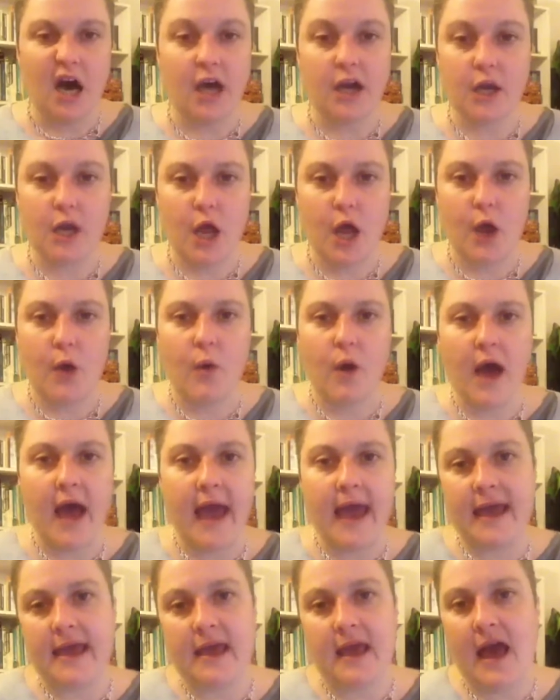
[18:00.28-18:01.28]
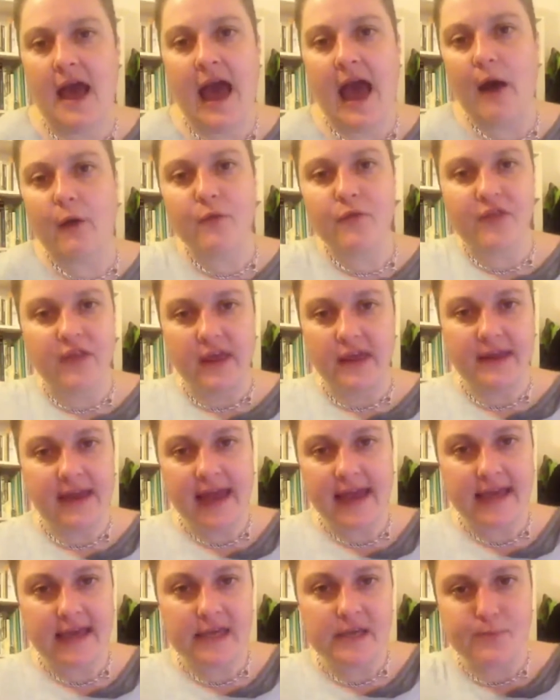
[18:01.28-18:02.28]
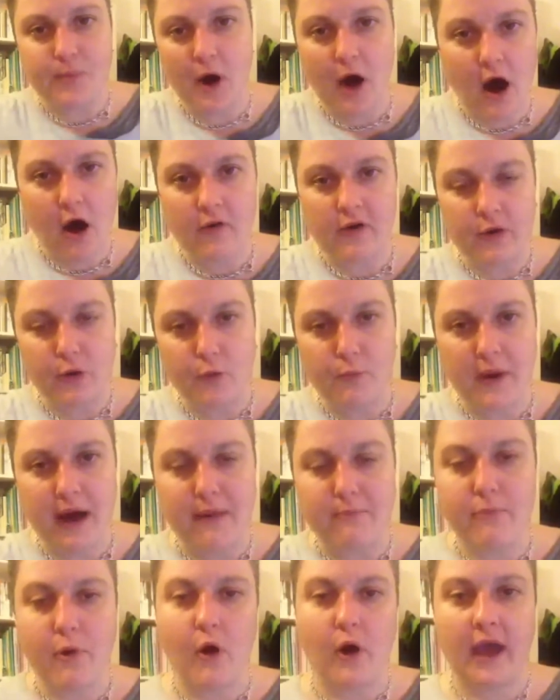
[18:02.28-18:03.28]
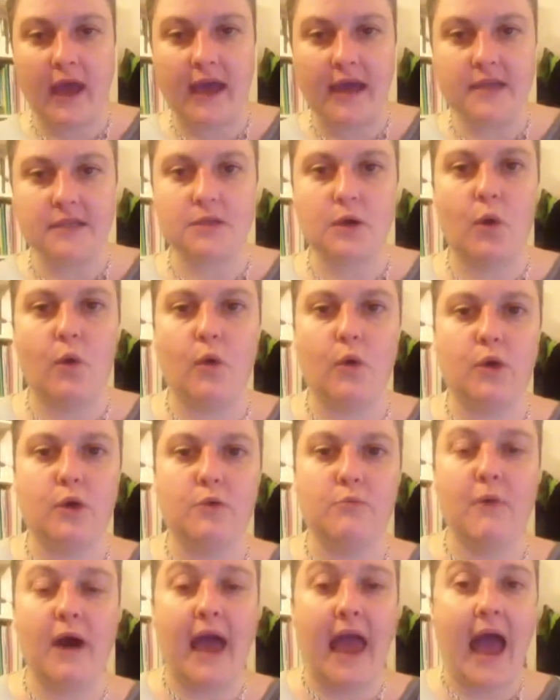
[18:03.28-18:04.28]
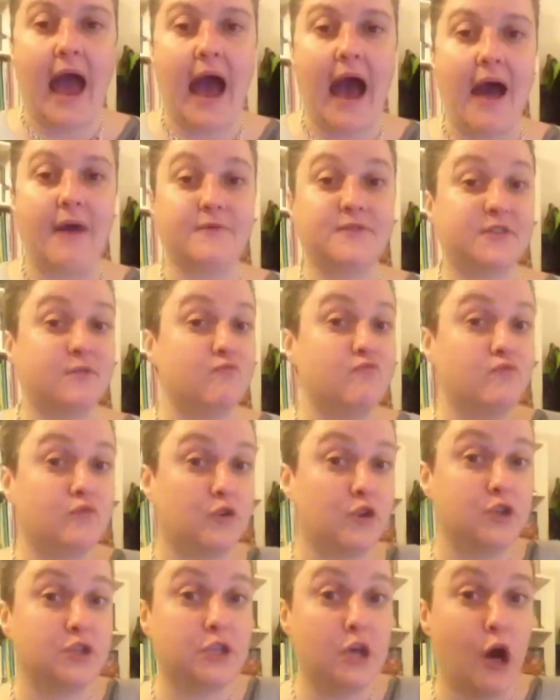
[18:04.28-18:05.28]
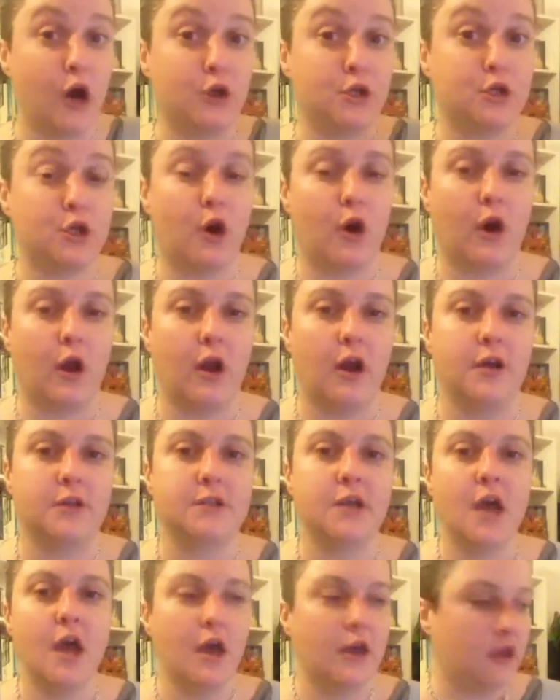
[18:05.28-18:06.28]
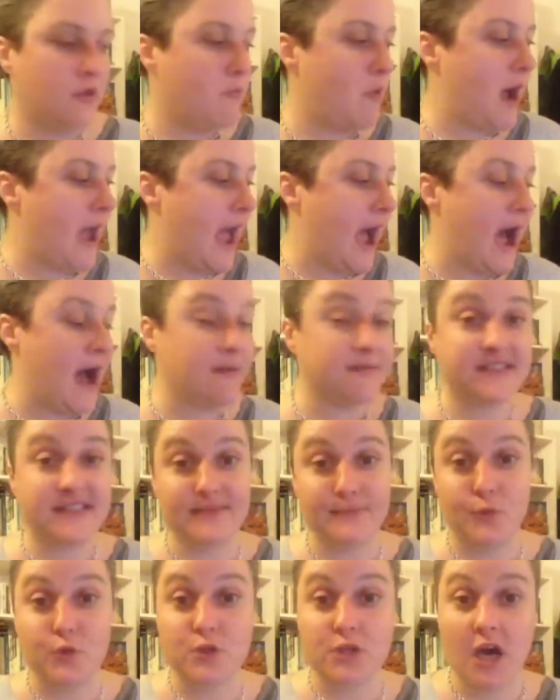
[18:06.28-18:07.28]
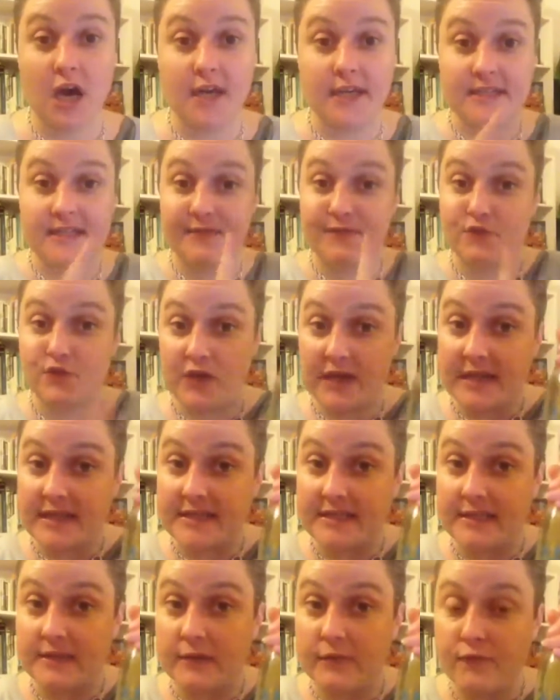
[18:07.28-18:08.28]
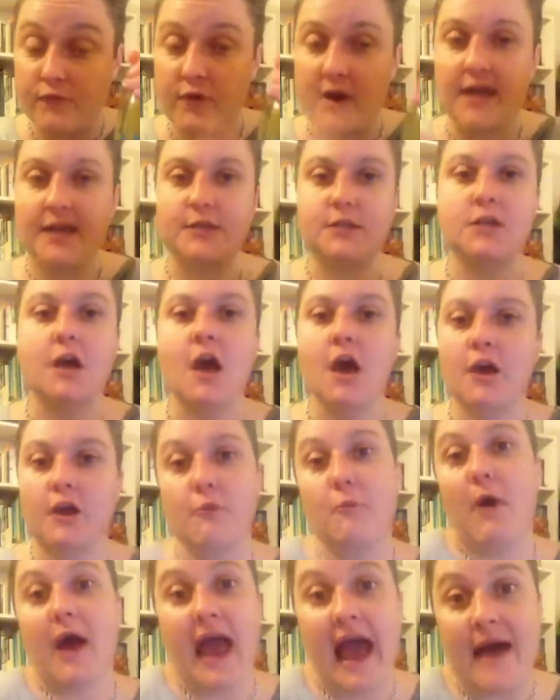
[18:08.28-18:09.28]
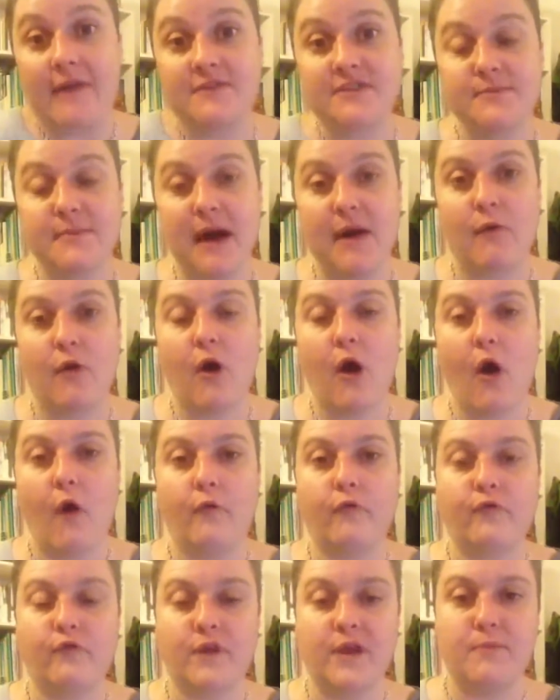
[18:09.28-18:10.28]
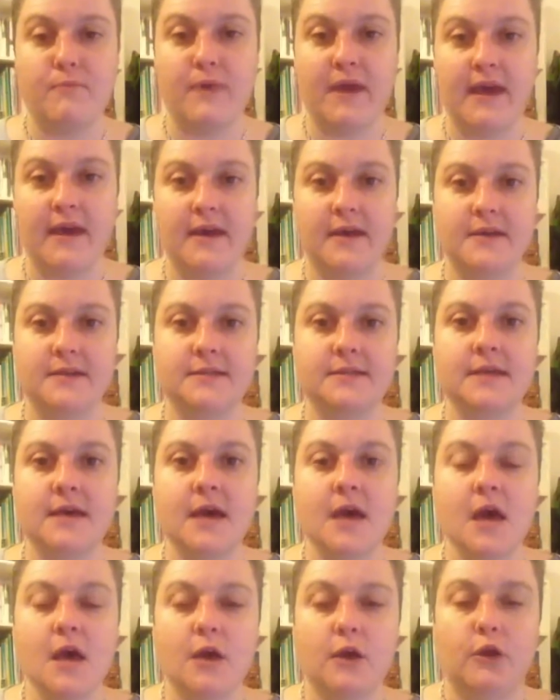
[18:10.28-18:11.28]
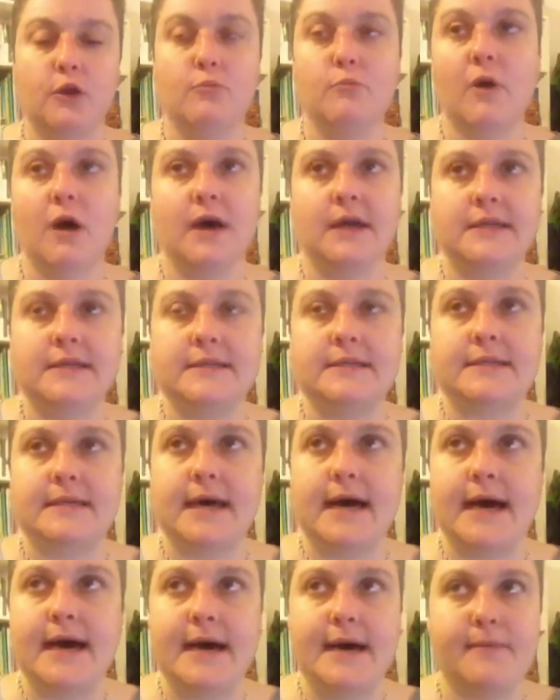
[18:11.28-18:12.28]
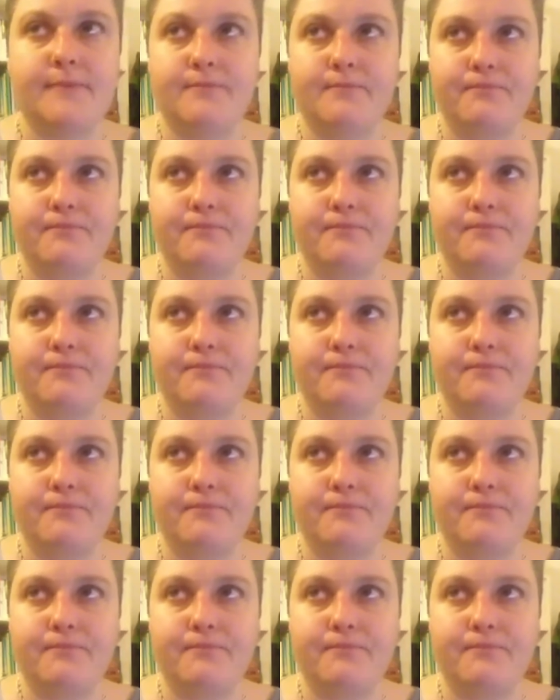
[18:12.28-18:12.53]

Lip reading: a healthy naked bar in your back pocket, or you might have some good dark chocolate. You might have some alternative drinks in the fridge. You might have some alcohol-free beers. You might have